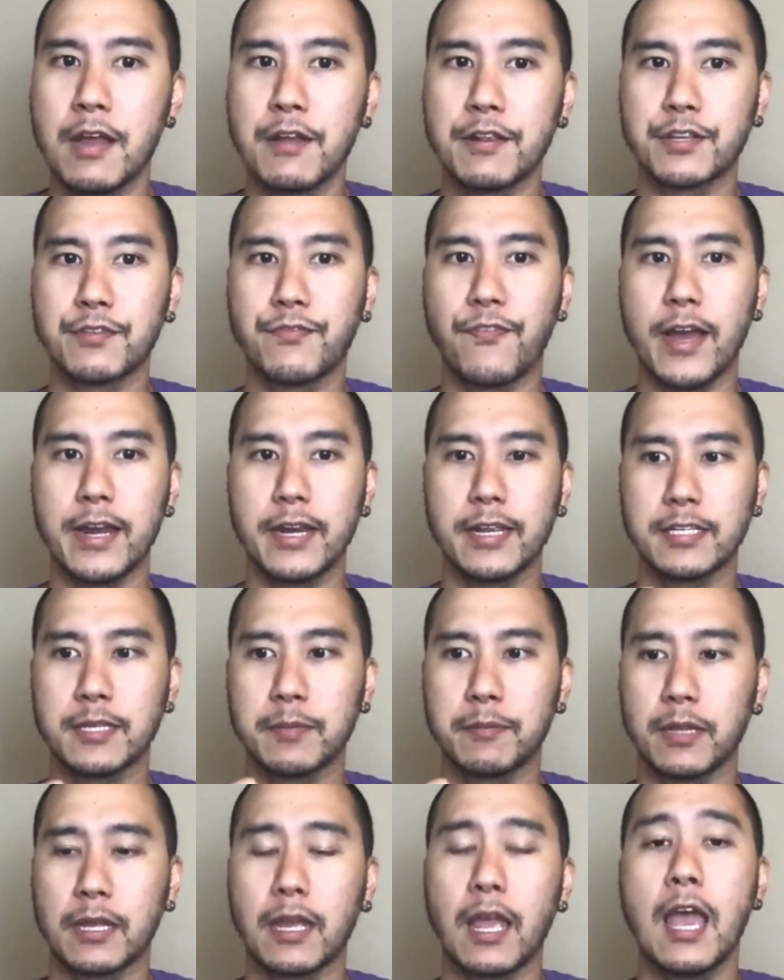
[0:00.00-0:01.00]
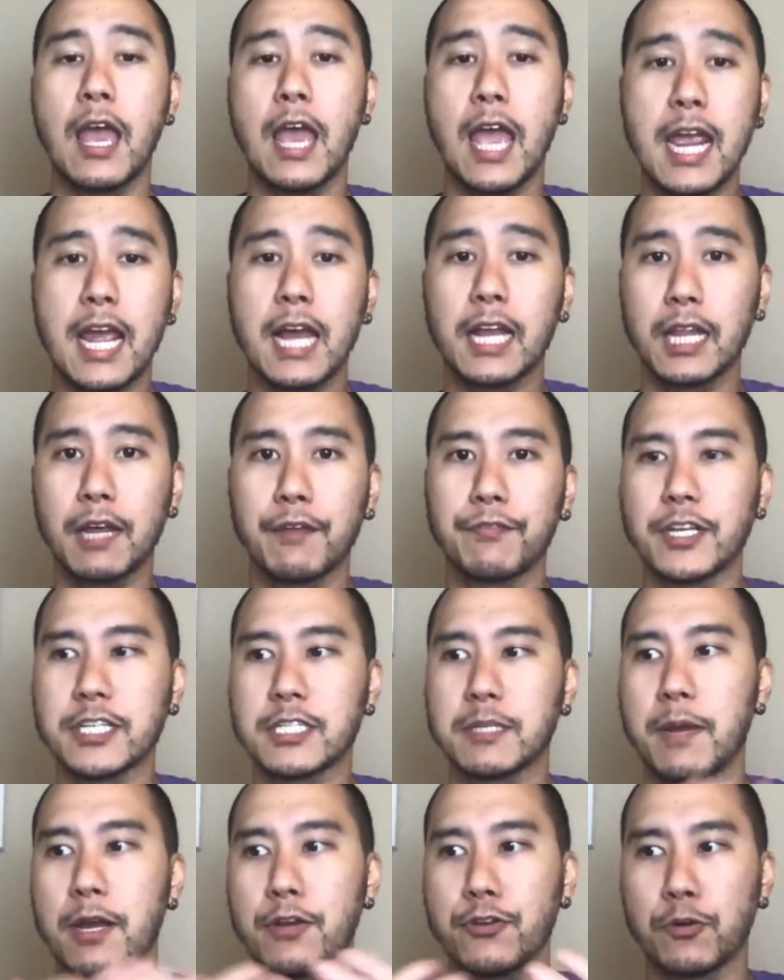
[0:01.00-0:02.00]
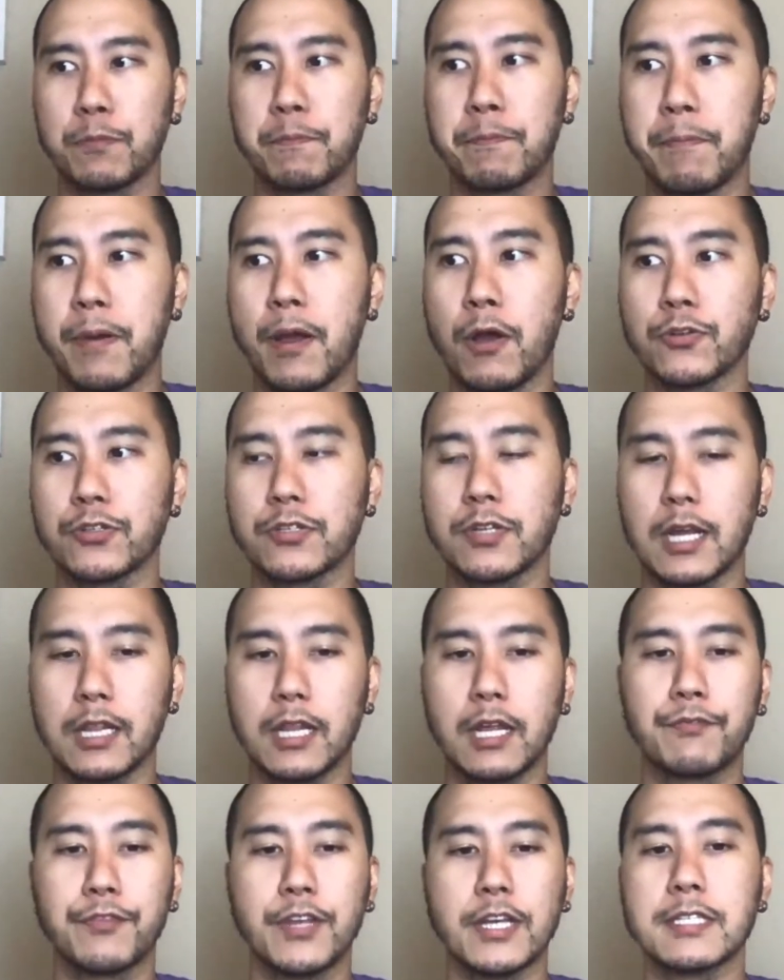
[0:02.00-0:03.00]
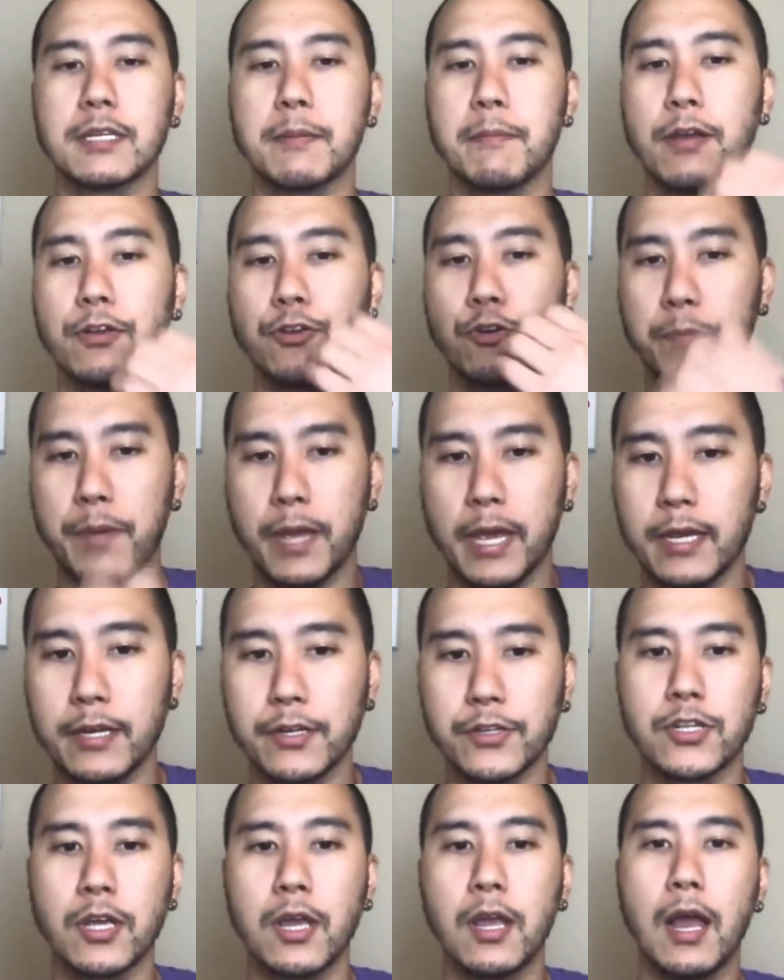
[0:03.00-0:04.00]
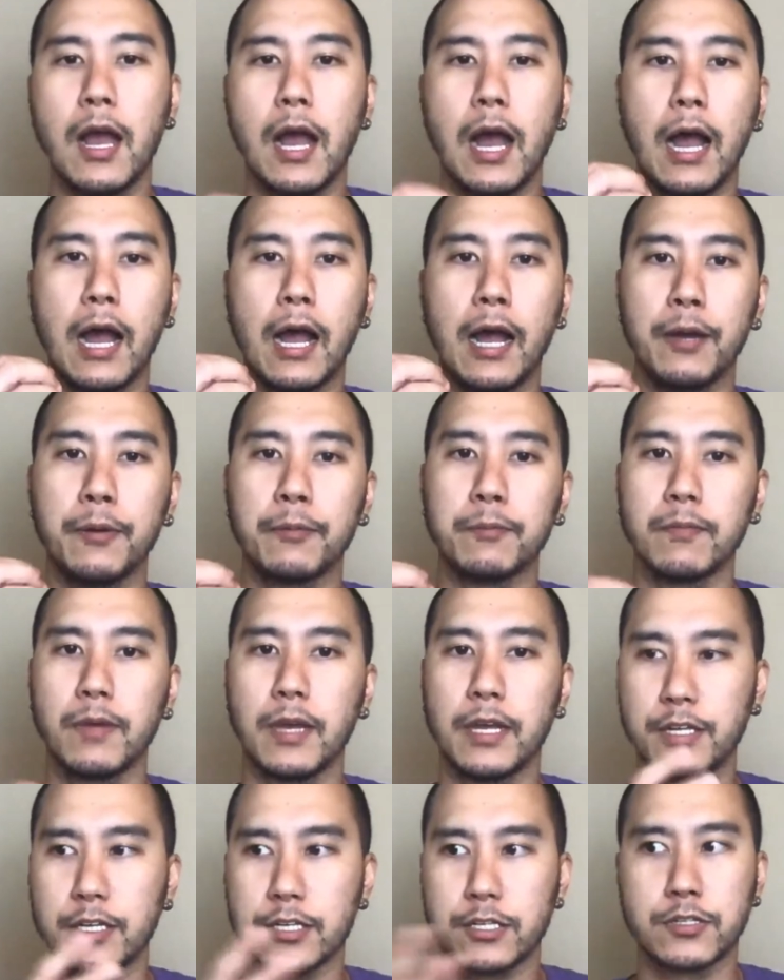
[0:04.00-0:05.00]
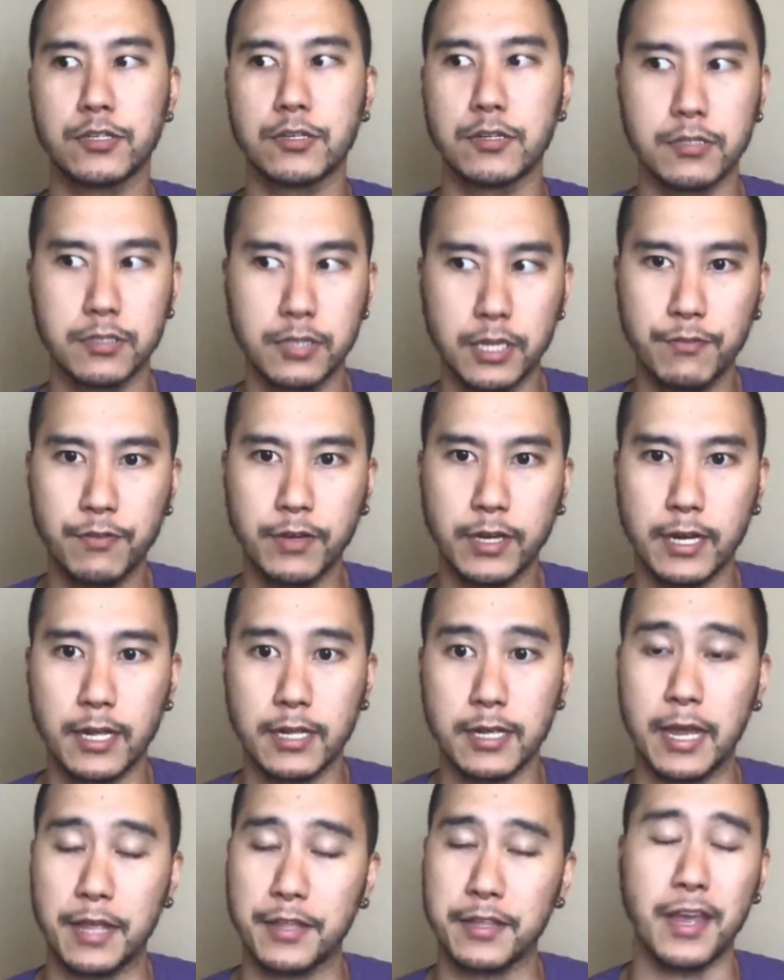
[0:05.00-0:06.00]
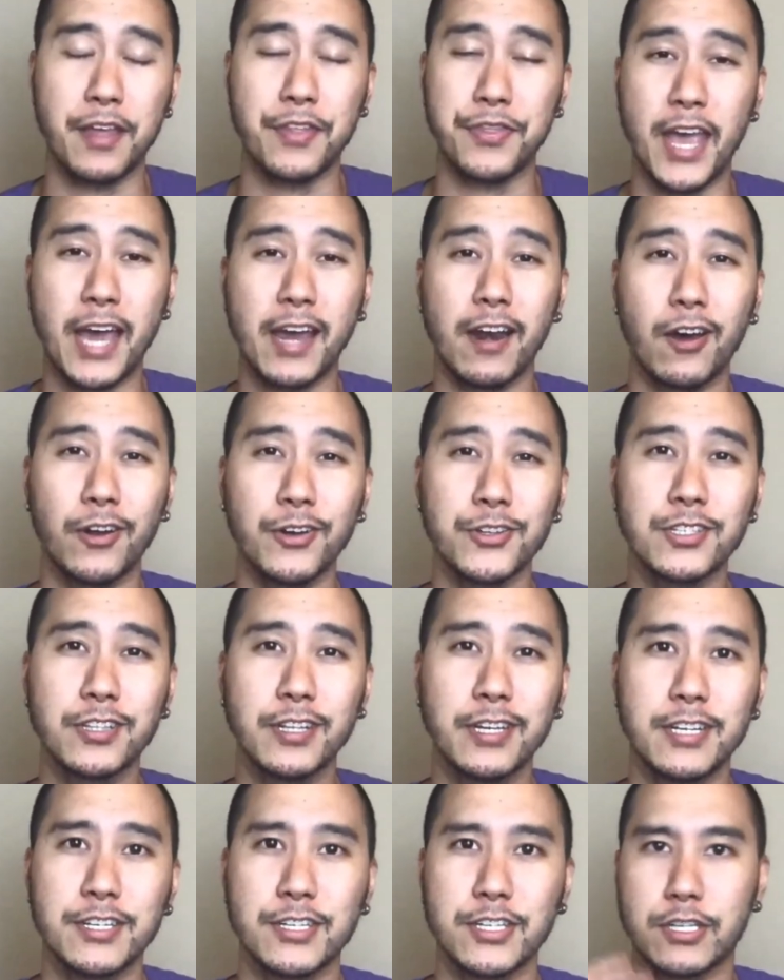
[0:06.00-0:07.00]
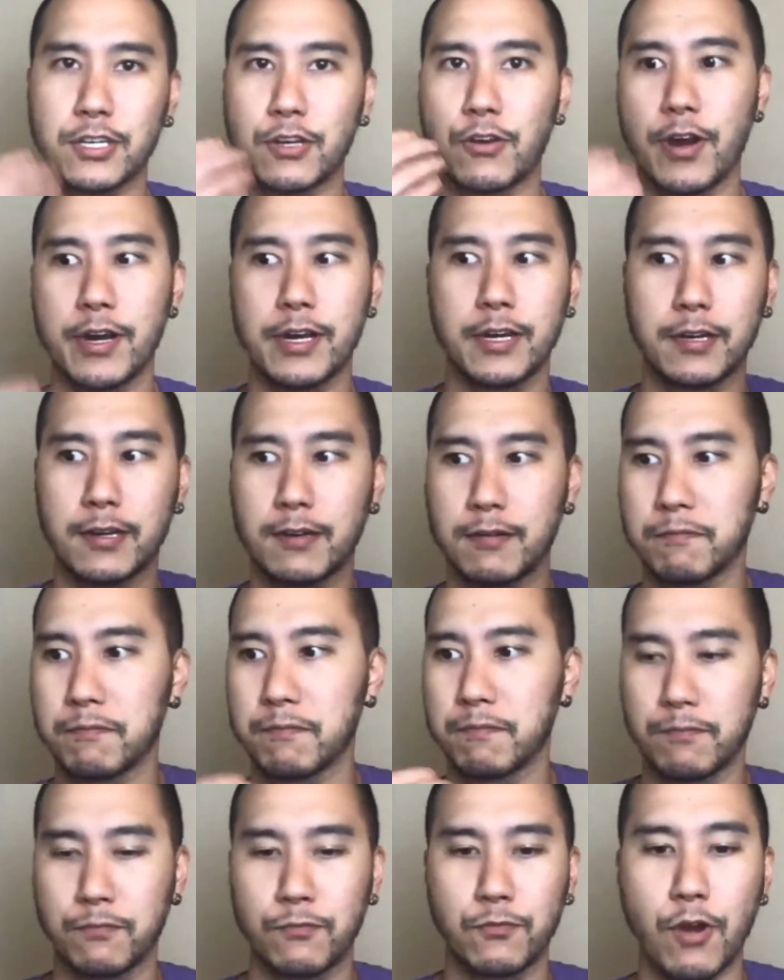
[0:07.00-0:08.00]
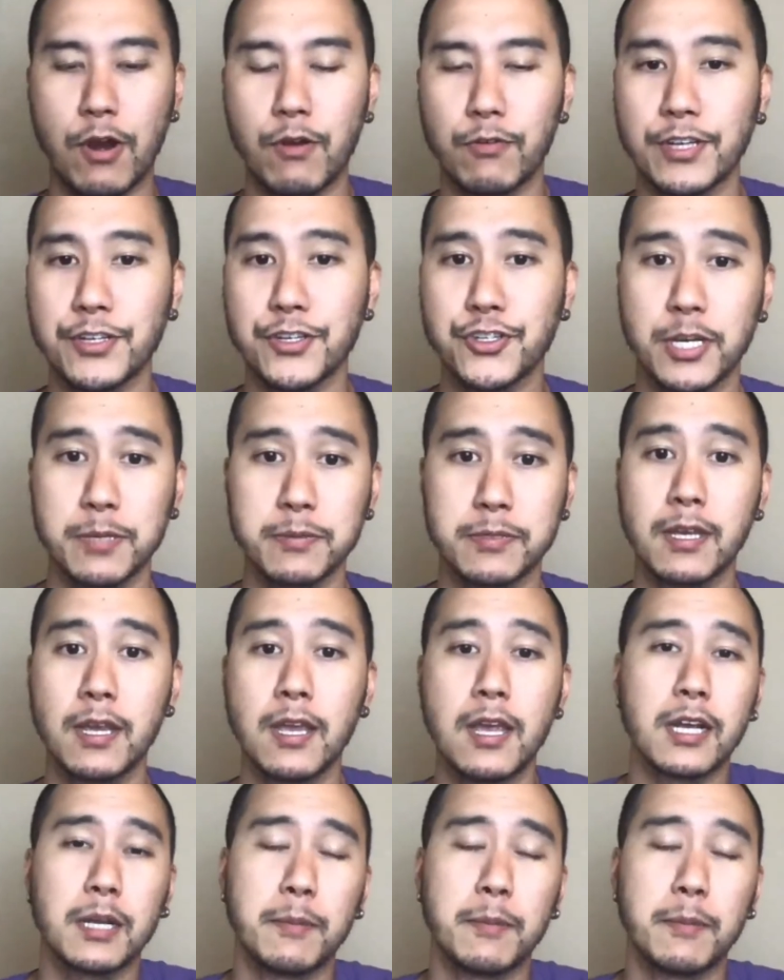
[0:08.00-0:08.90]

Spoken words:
just finding something like, hey, I love this about your post, I love this about your page, and just leaving it at that, honestly, and just trying to create relationships.